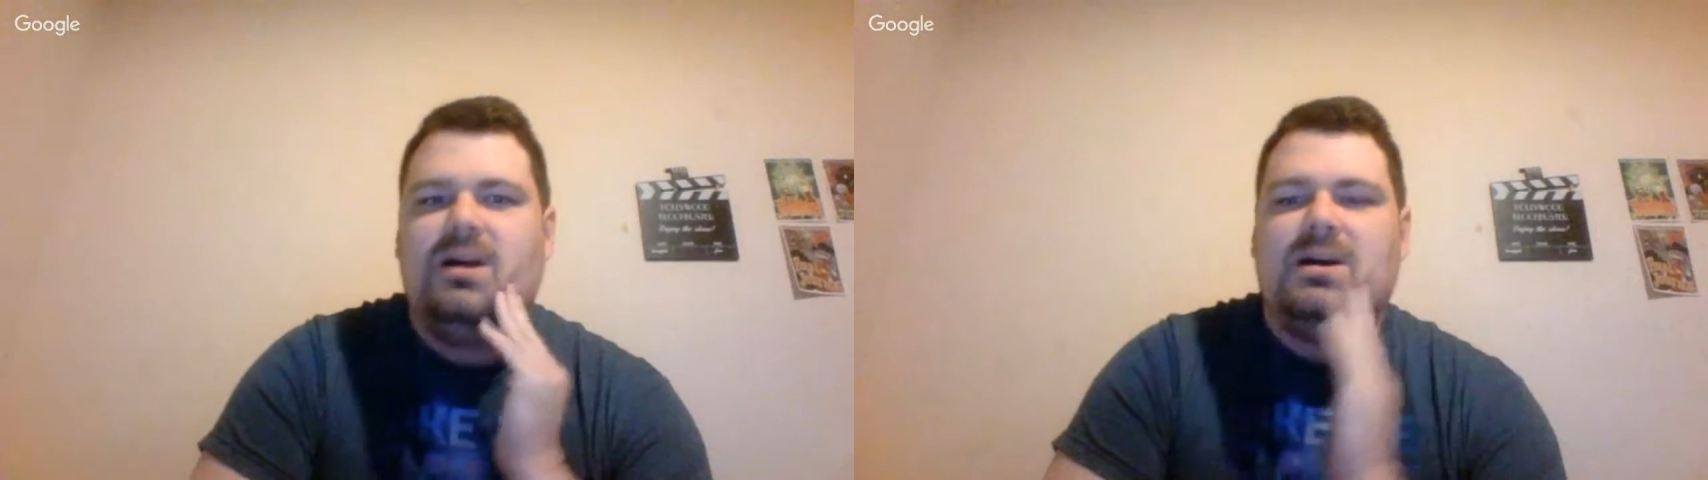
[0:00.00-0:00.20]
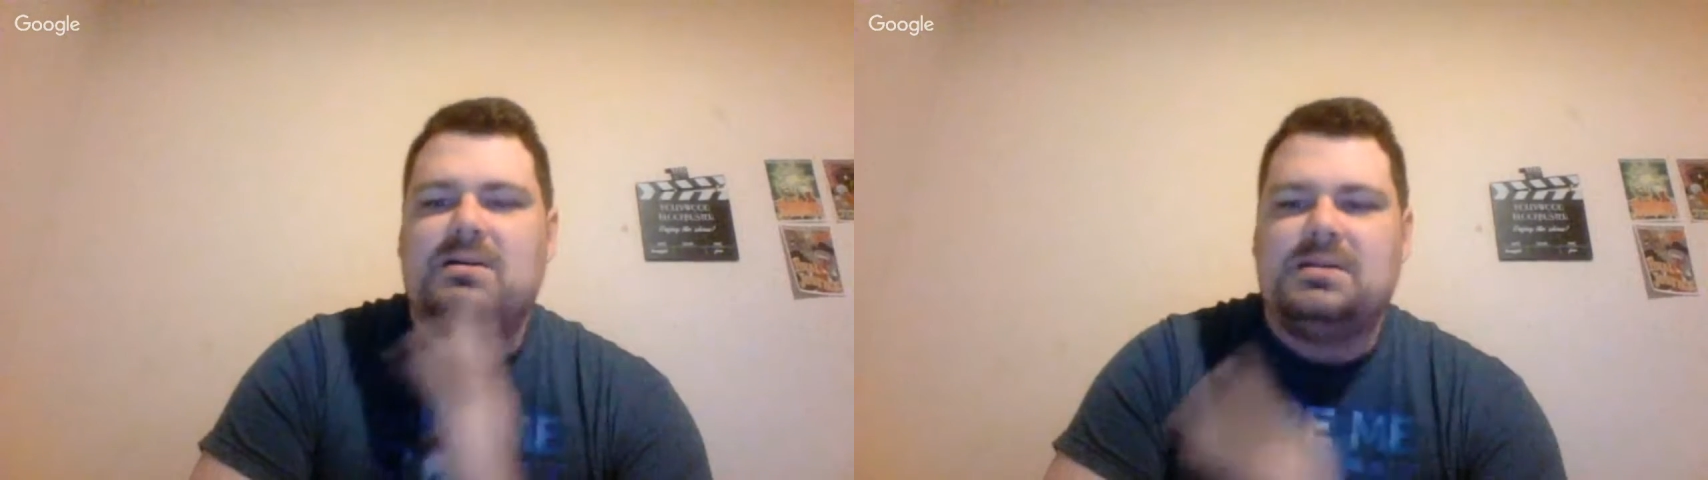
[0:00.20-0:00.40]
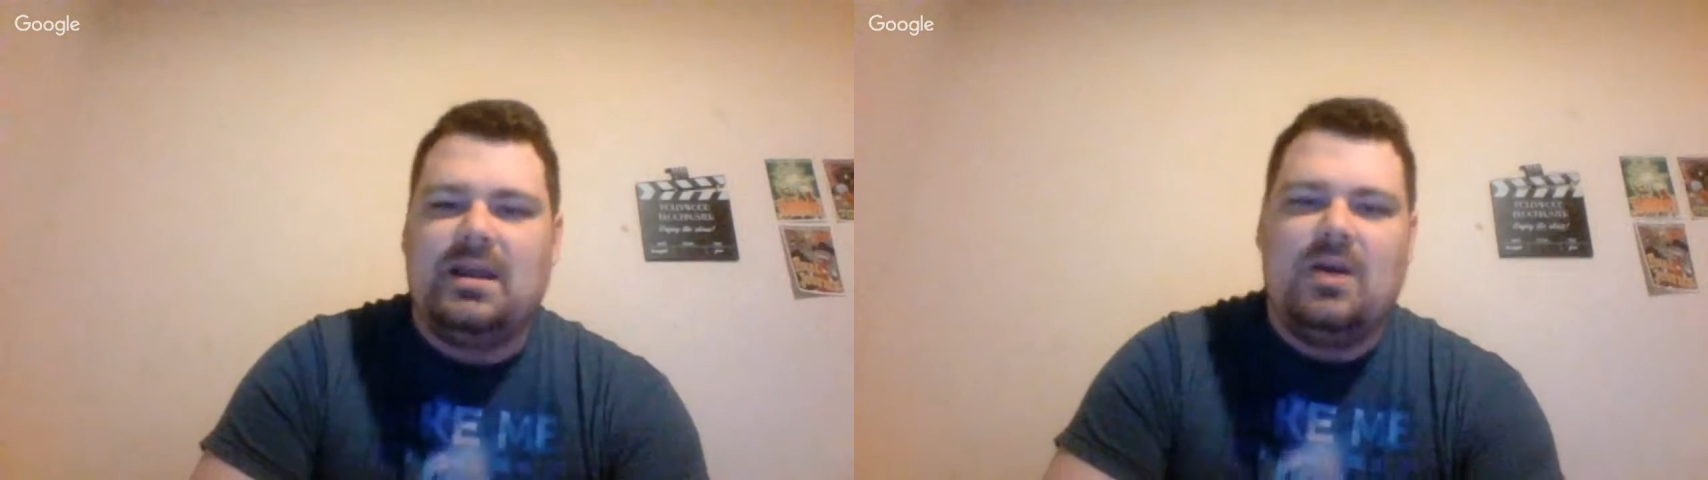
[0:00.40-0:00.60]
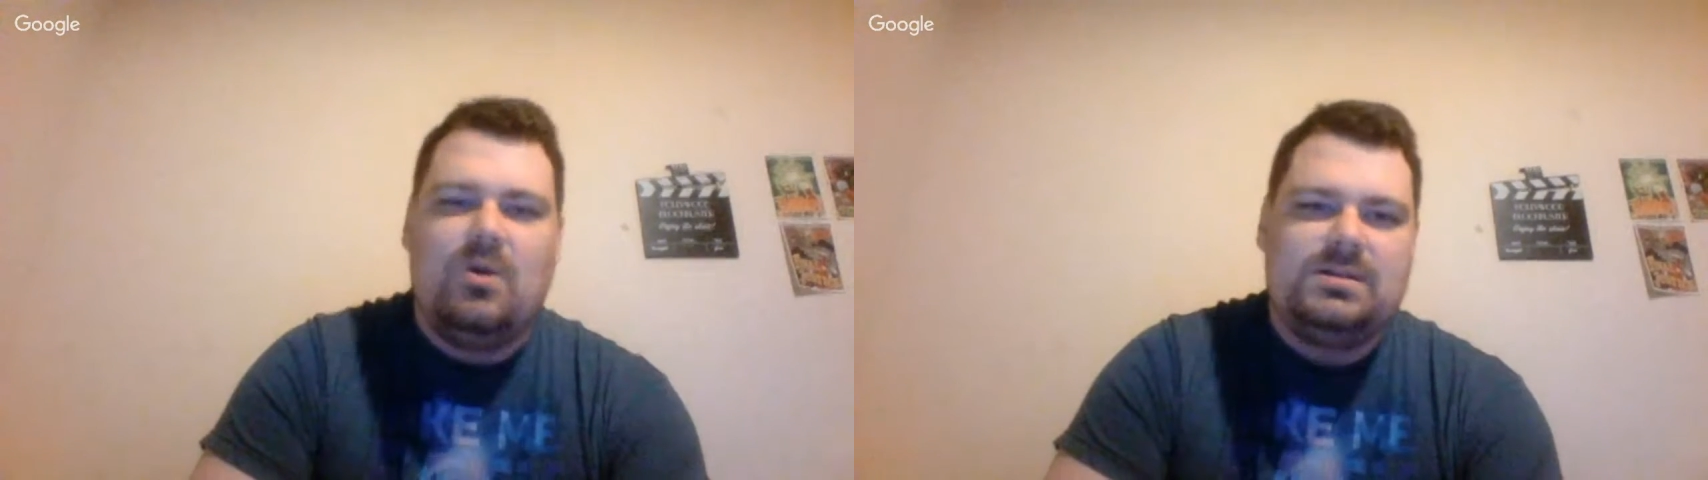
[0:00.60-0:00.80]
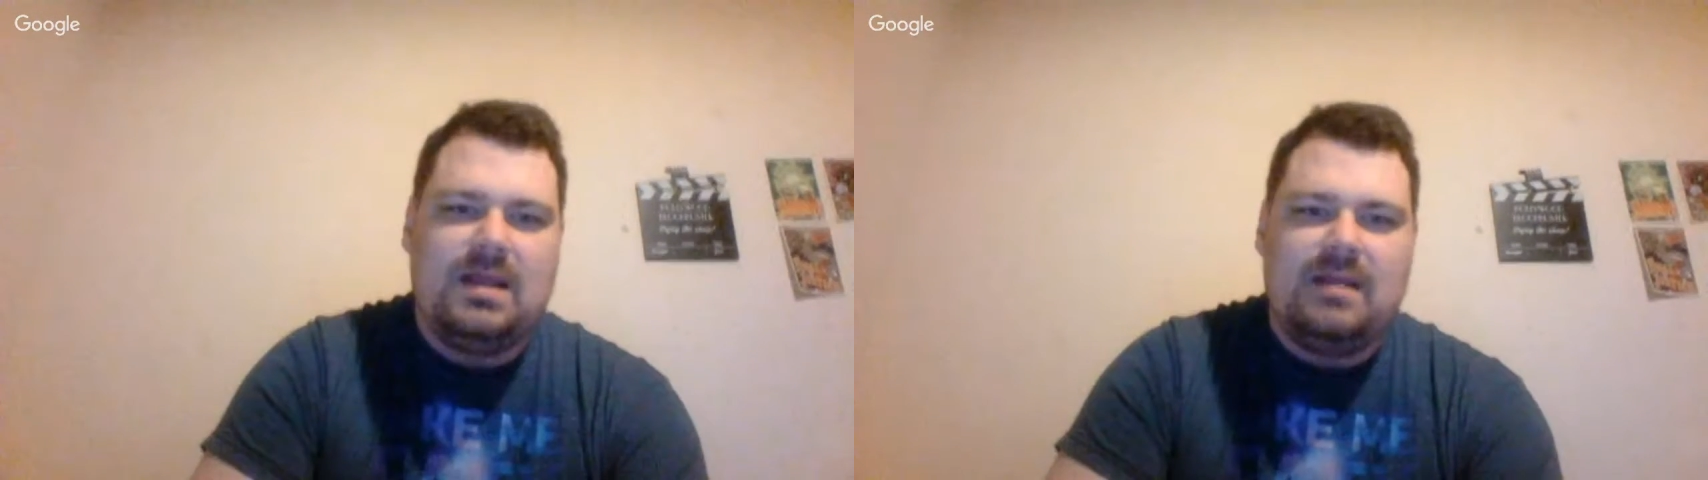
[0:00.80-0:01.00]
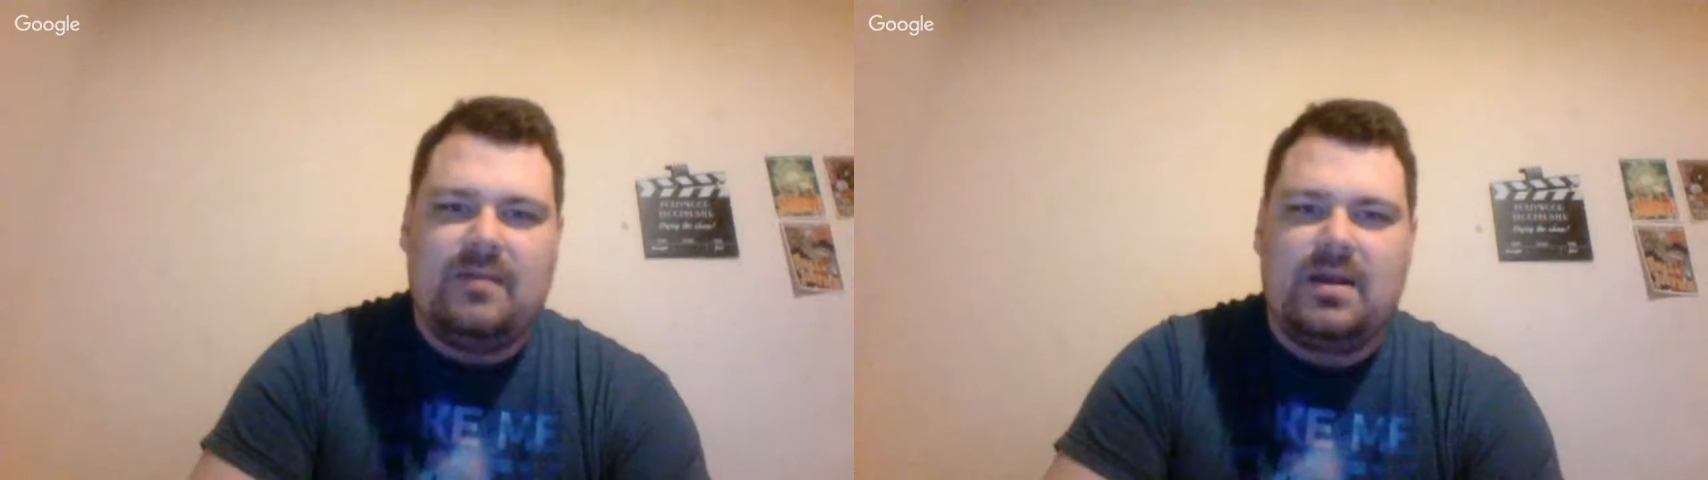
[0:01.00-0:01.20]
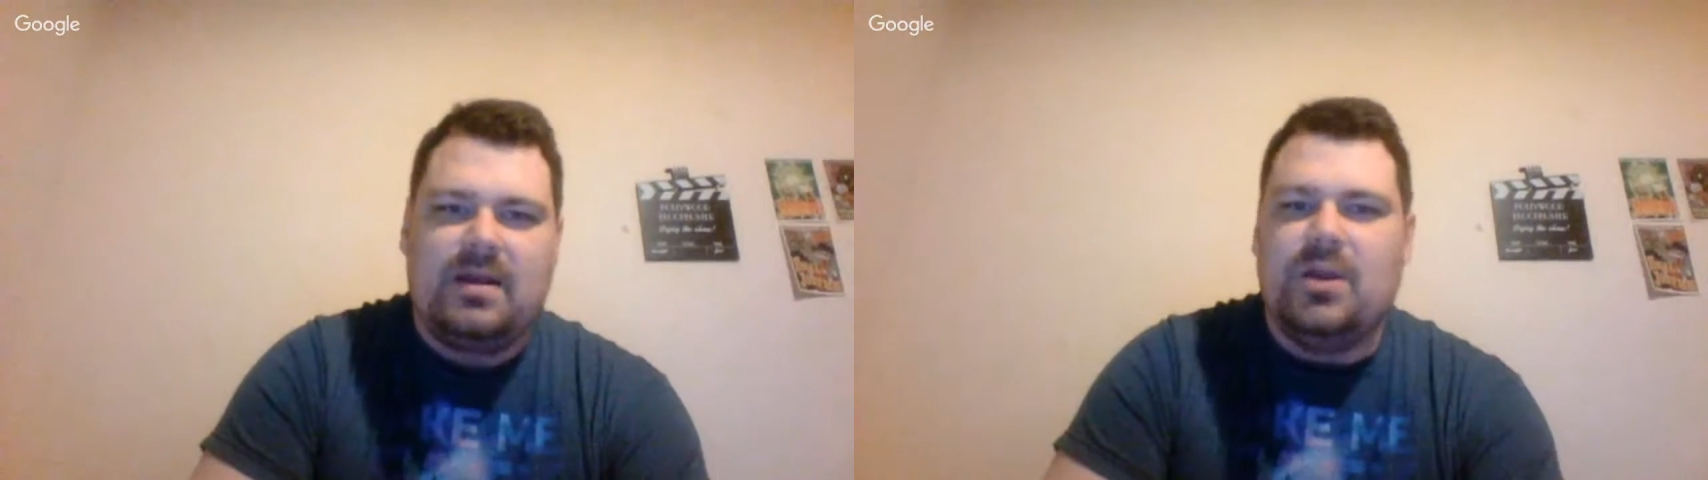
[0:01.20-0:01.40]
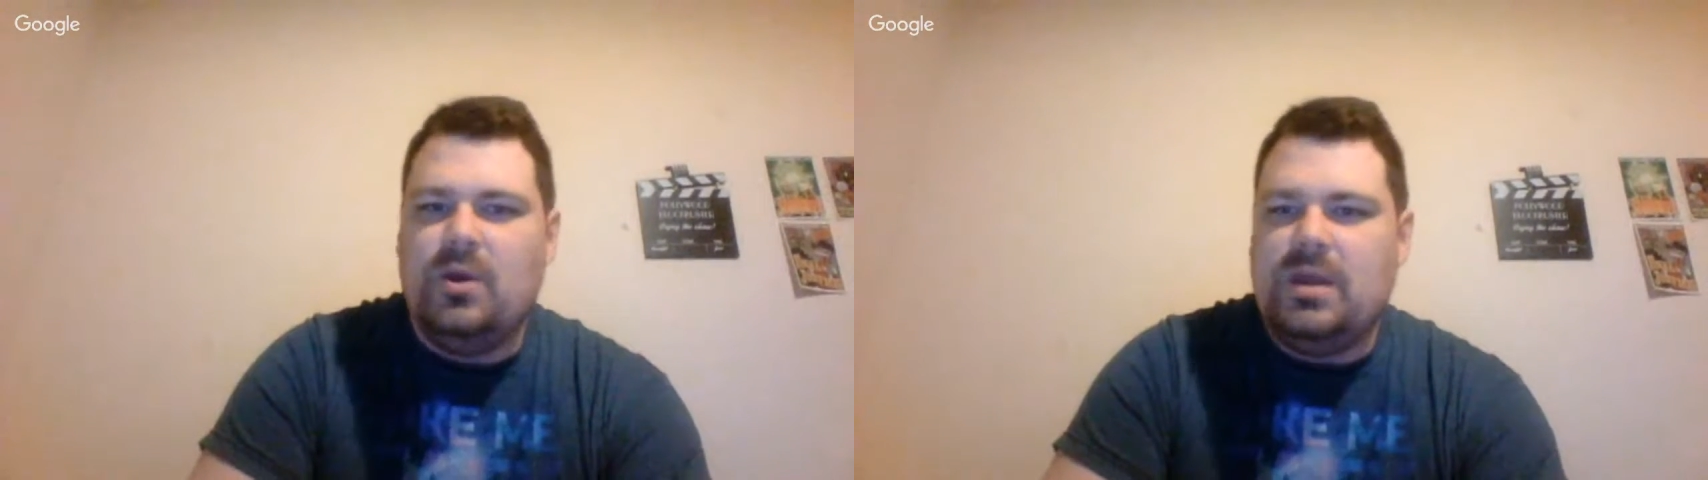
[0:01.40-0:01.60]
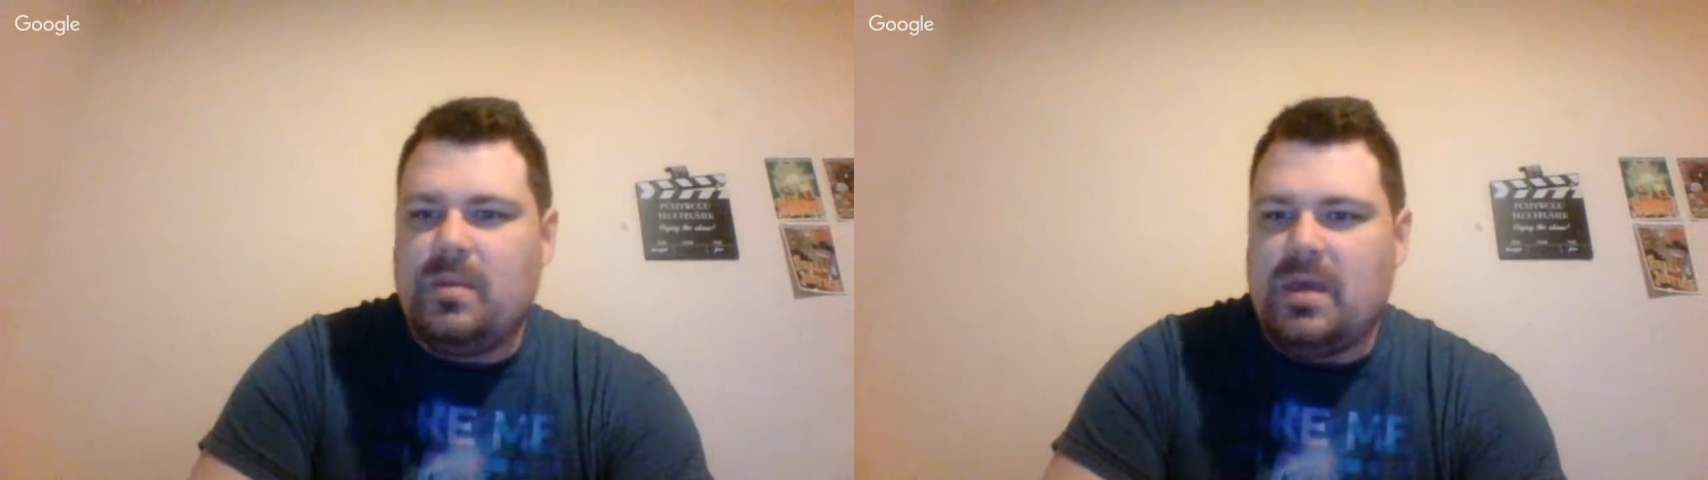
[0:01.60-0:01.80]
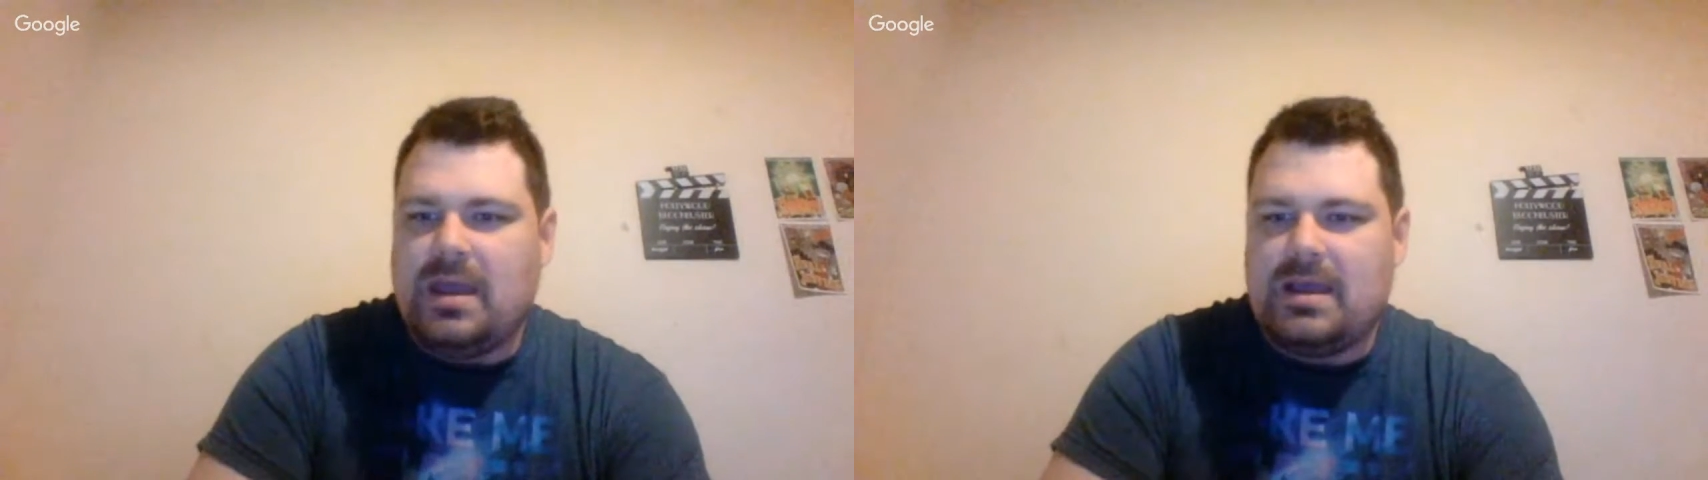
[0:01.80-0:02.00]
It's like, no, it's not a freaking nudie
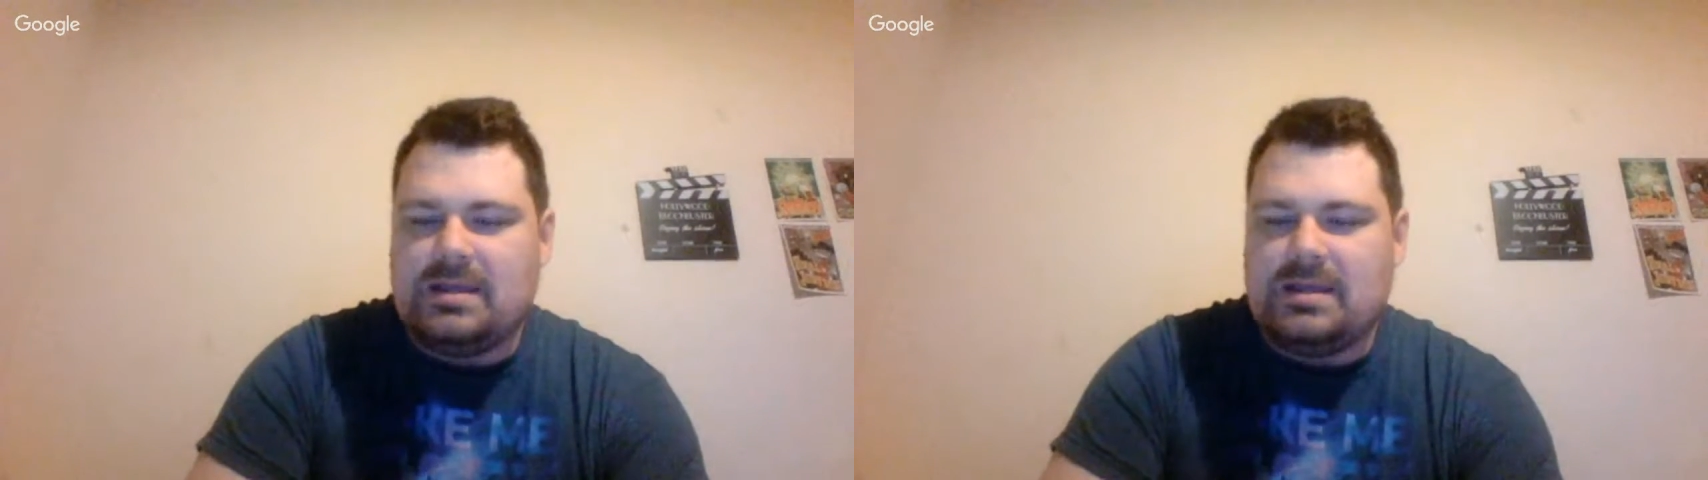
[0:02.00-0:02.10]
pic.